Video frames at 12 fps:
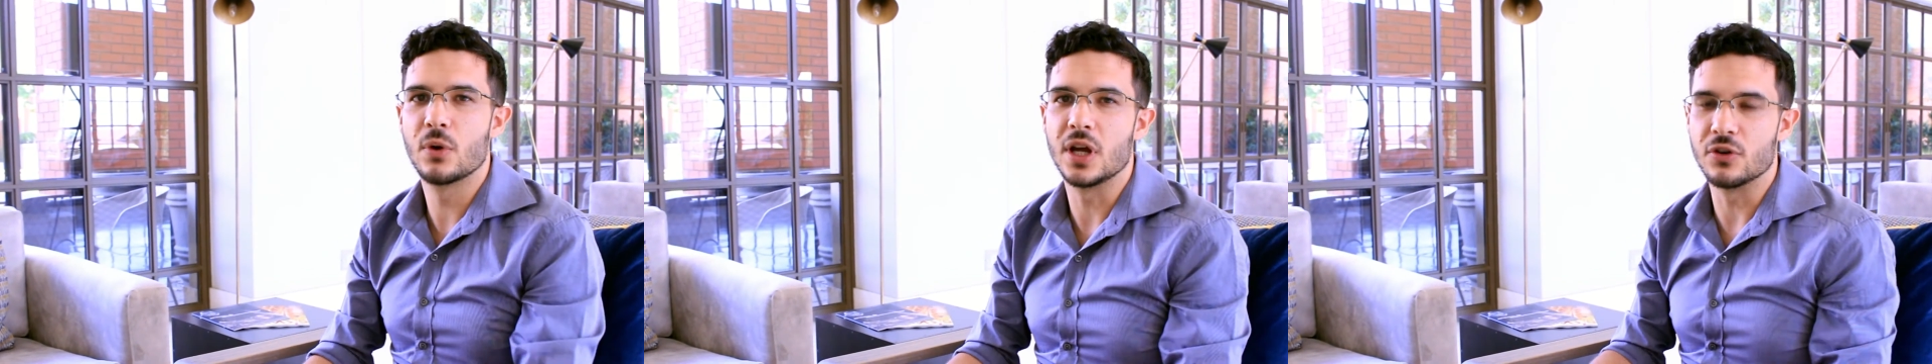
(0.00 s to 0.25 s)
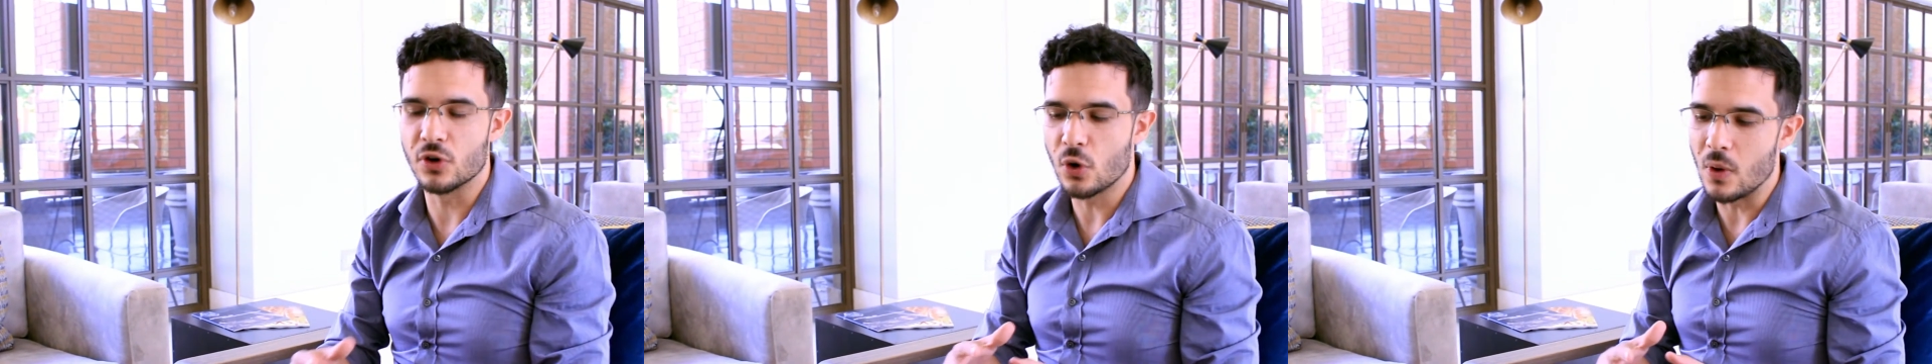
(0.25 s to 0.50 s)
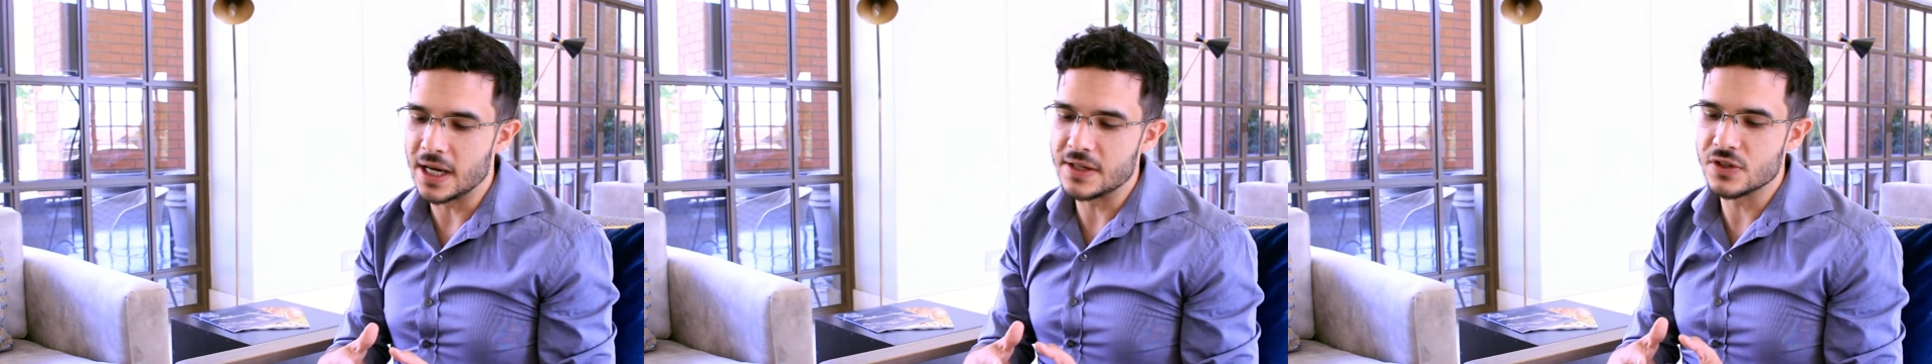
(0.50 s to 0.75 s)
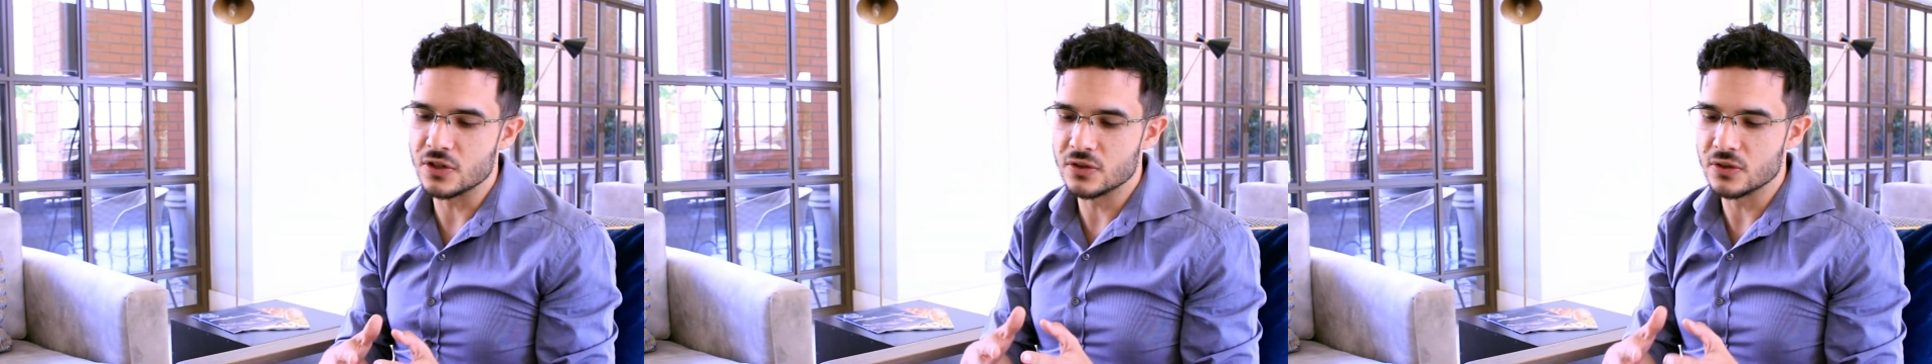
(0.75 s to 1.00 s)
It
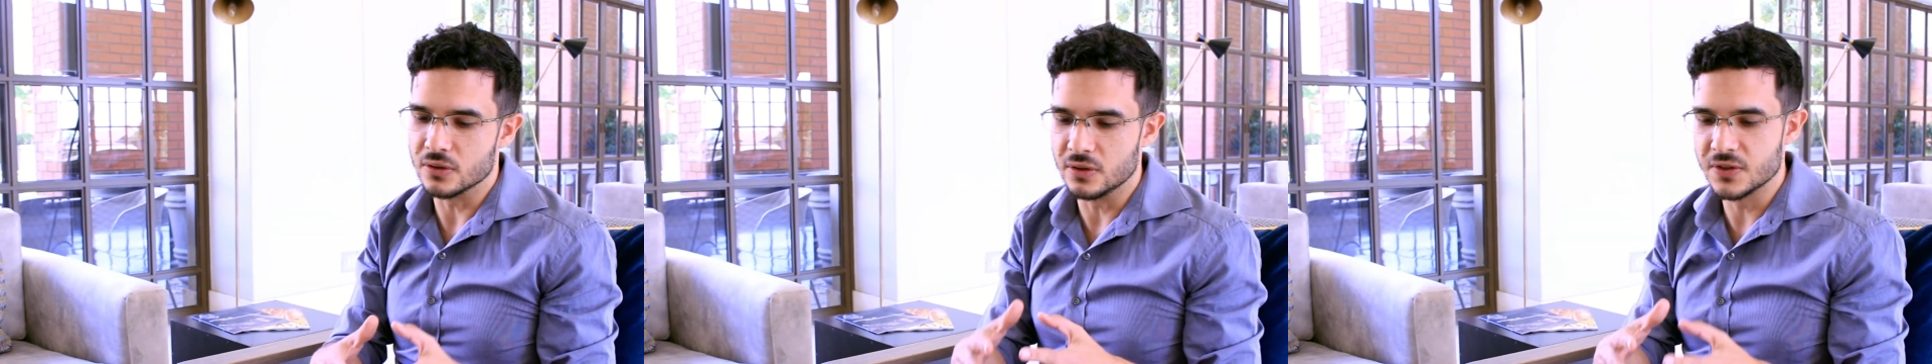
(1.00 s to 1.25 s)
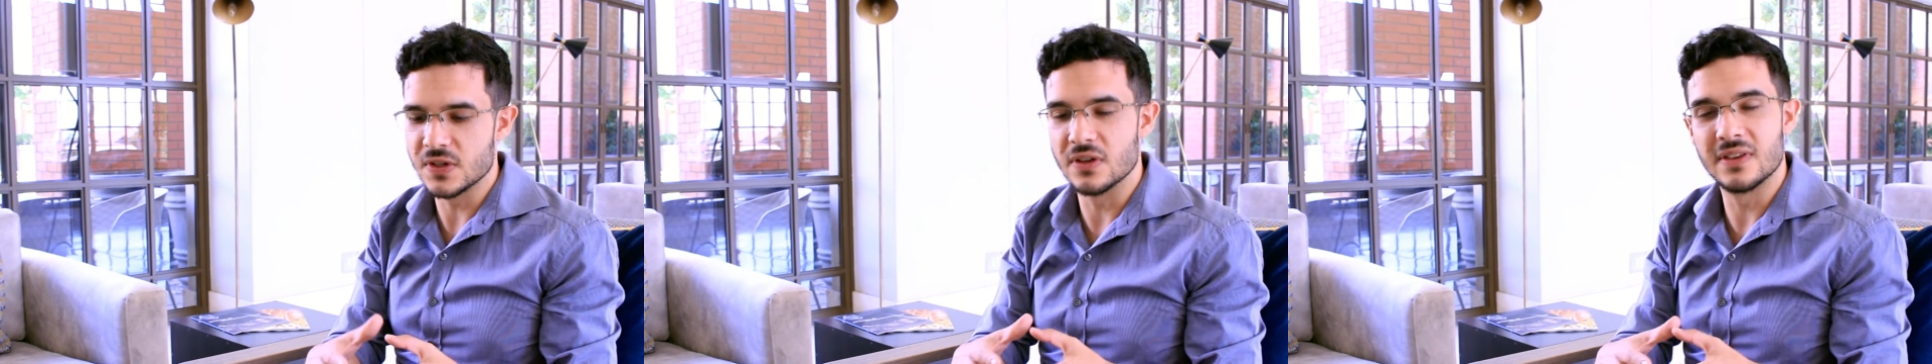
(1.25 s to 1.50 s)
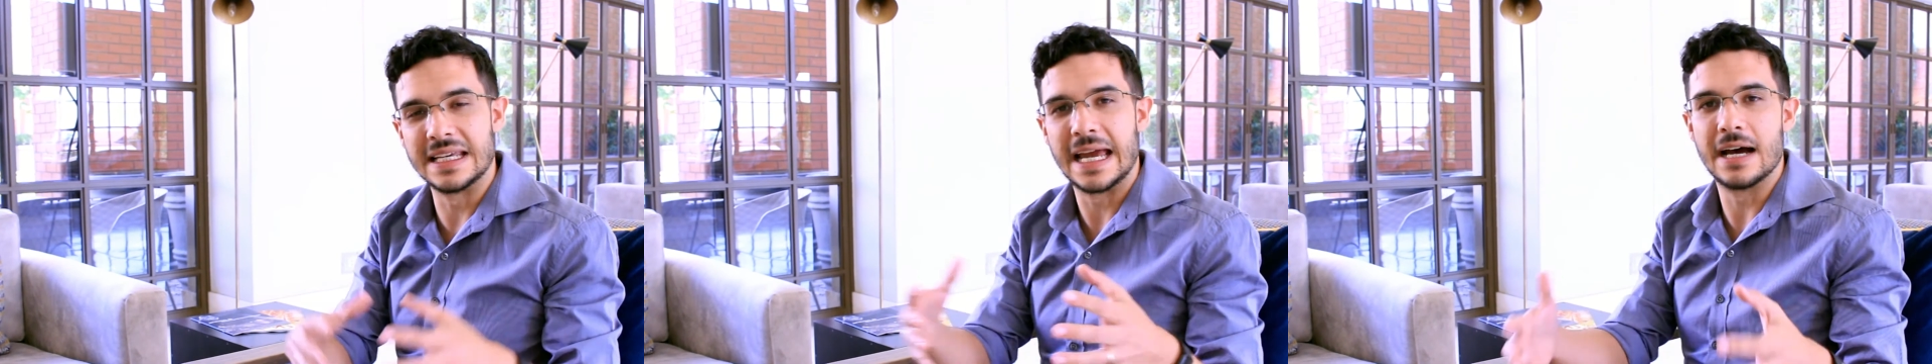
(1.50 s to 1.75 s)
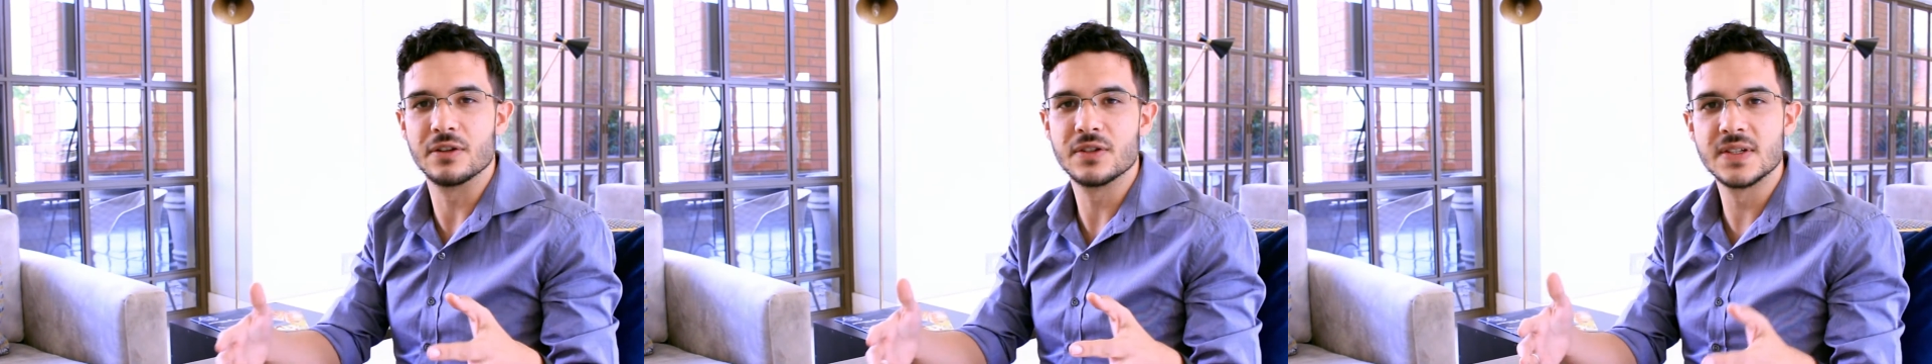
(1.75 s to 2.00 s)
requires you to also think
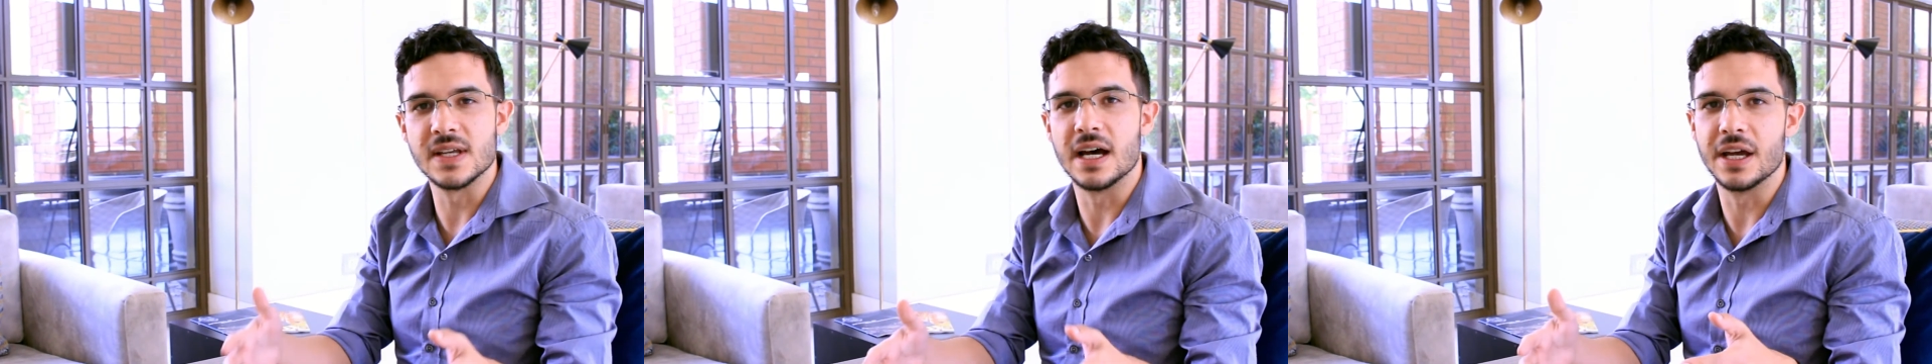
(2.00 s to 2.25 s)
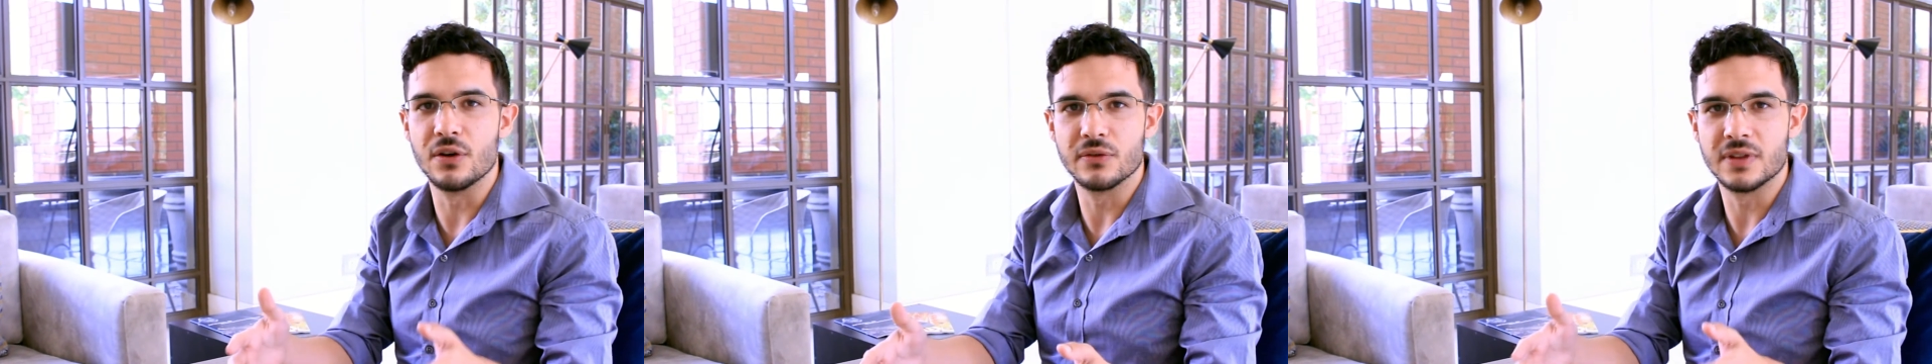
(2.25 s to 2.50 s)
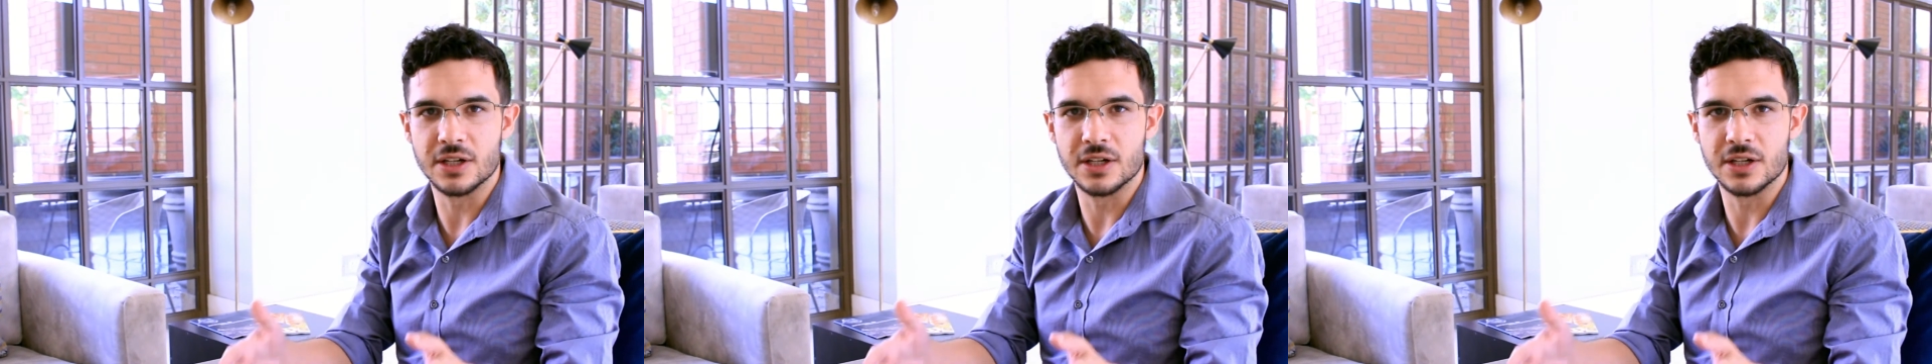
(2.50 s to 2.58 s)
outside of